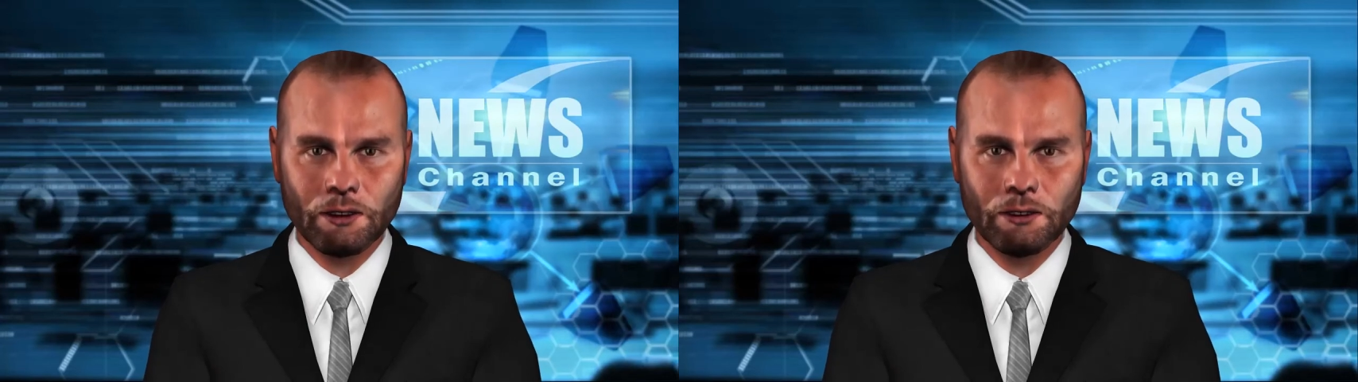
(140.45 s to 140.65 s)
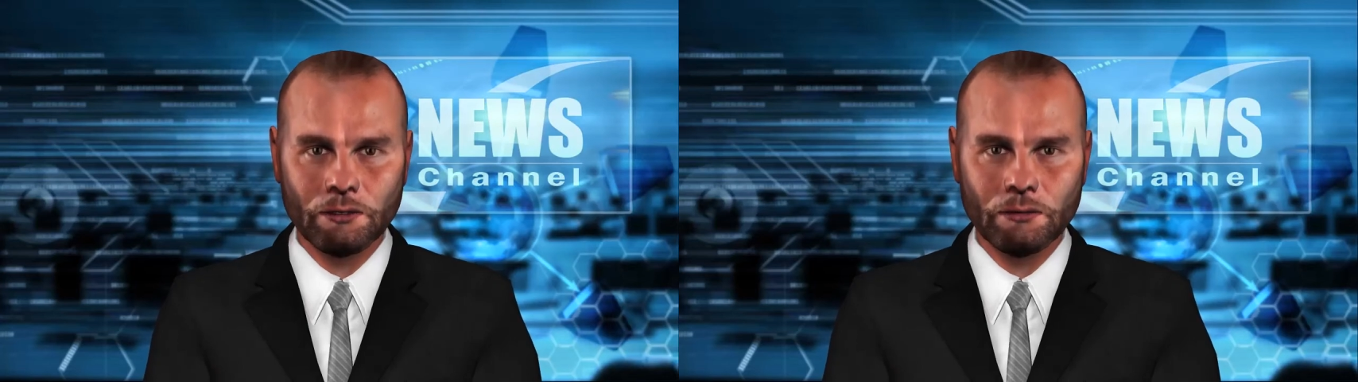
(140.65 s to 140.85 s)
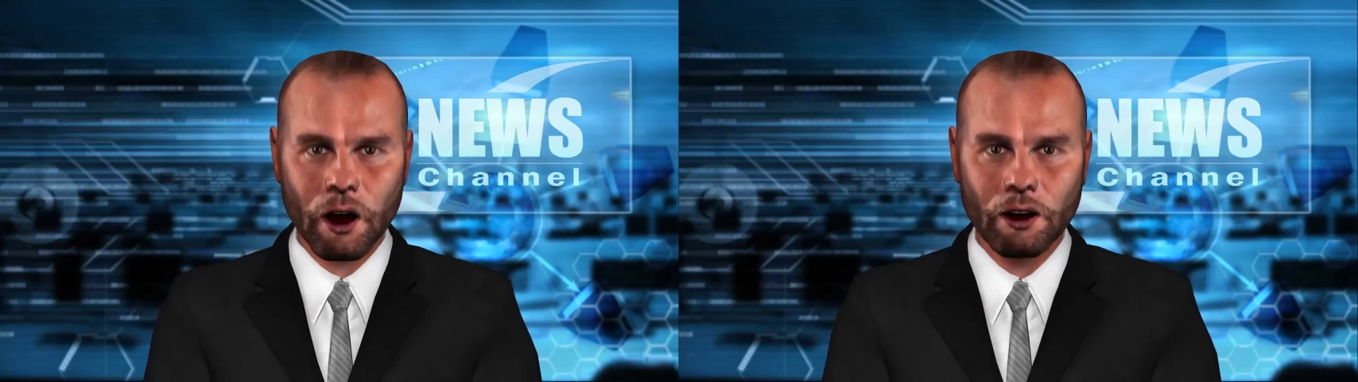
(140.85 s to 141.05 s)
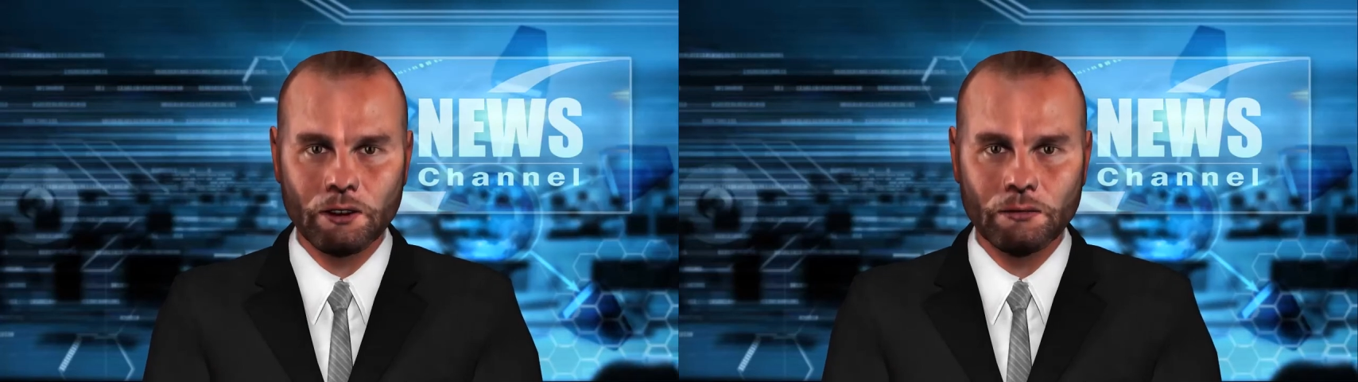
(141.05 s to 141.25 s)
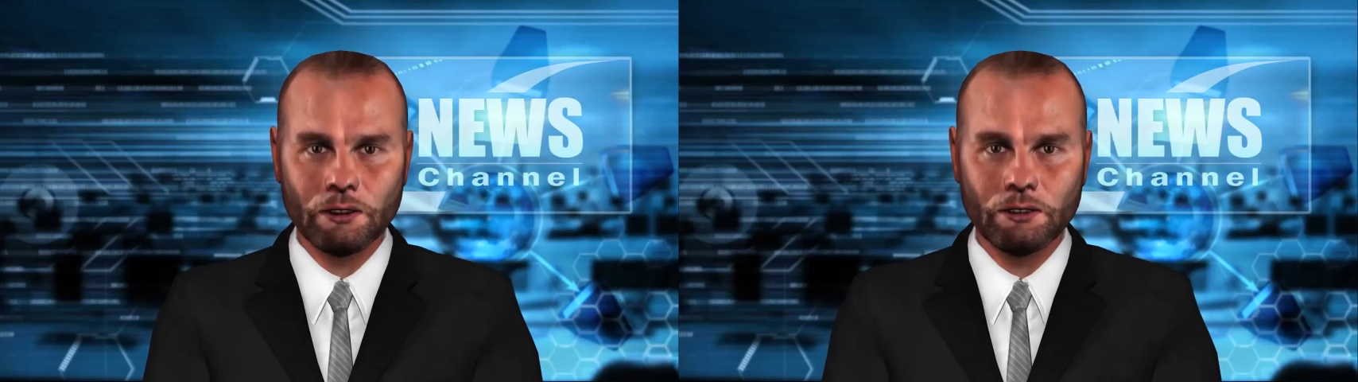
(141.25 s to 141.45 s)
been
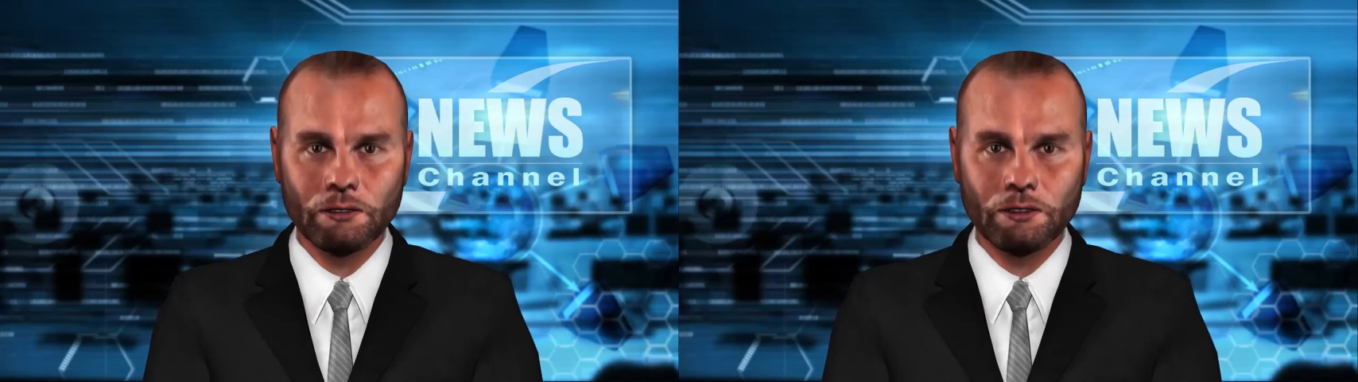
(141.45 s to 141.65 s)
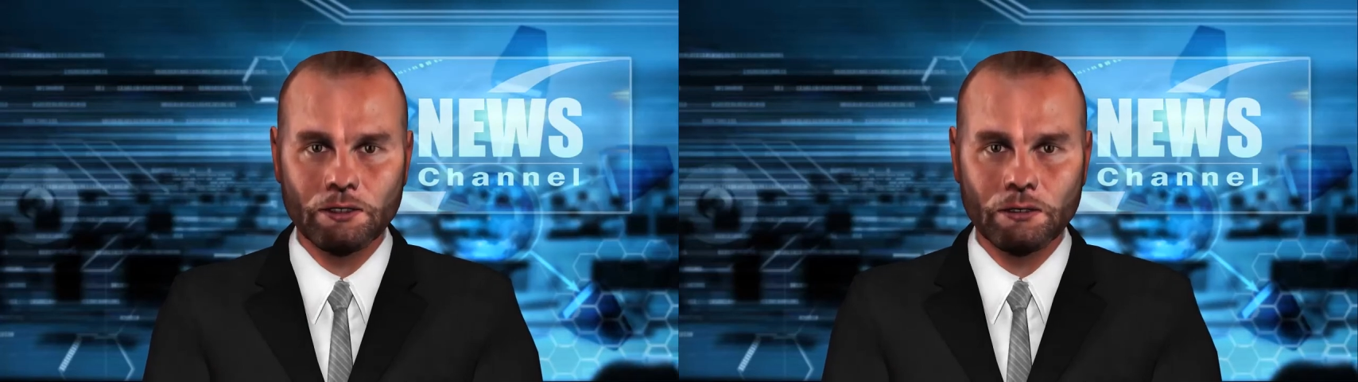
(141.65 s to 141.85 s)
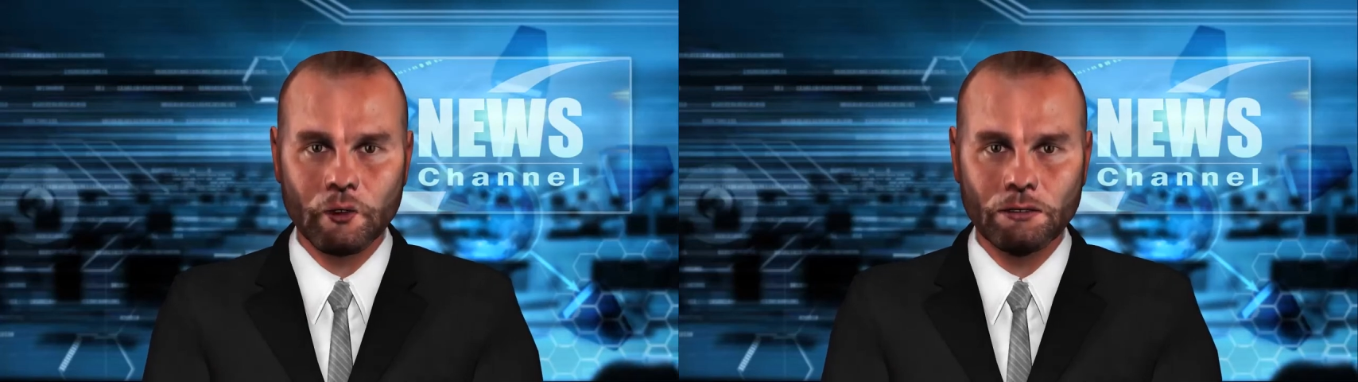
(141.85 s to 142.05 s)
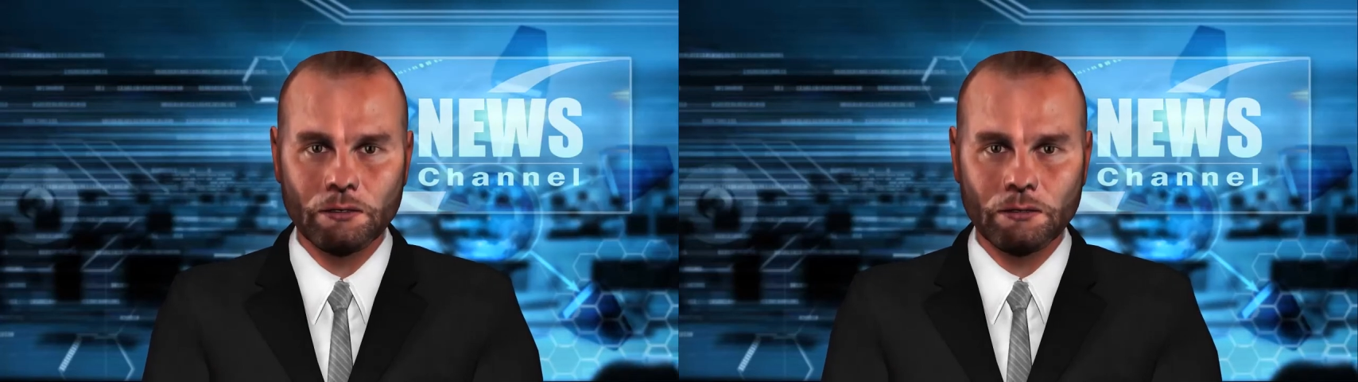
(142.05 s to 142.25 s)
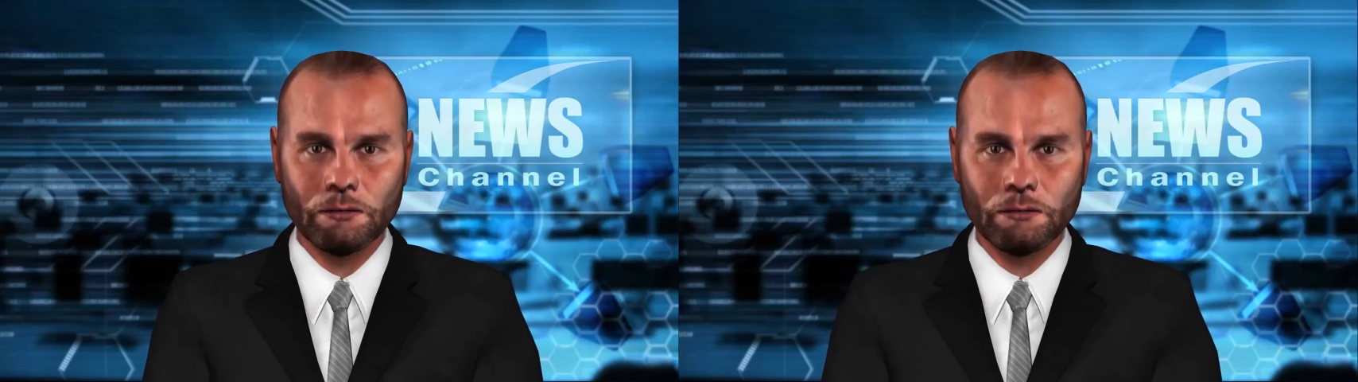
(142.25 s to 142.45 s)
far less
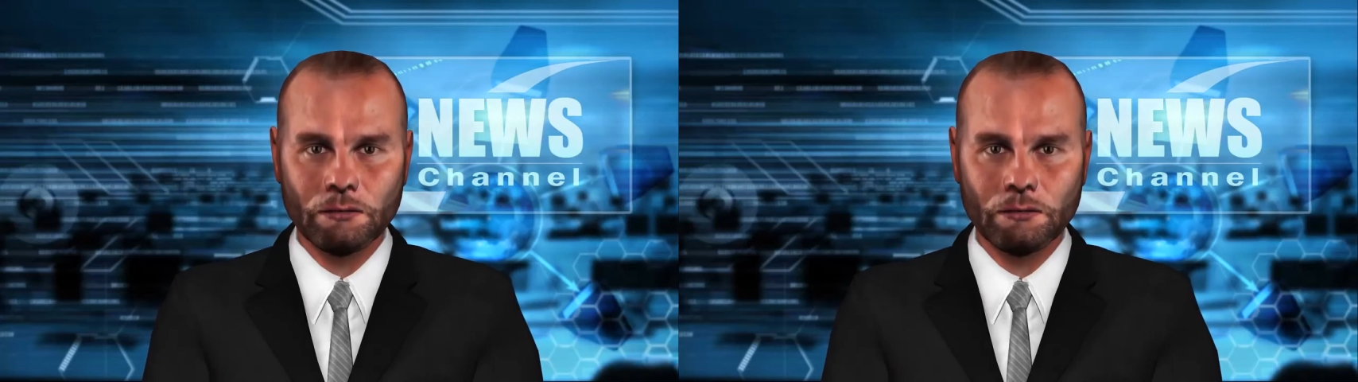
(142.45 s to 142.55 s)
strict.